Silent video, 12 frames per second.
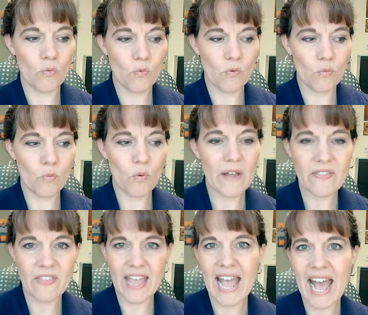what
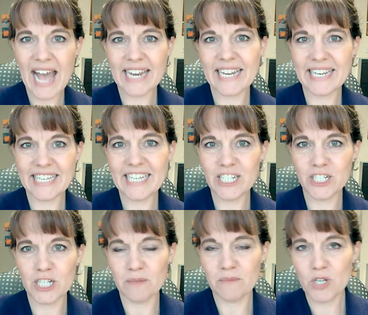they had in
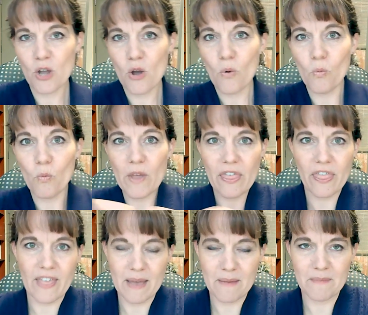Egypt with
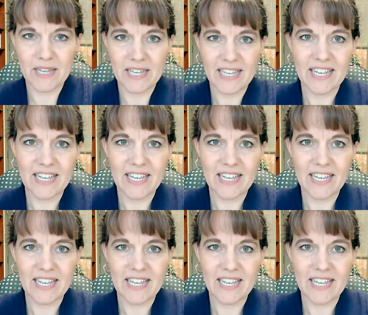them.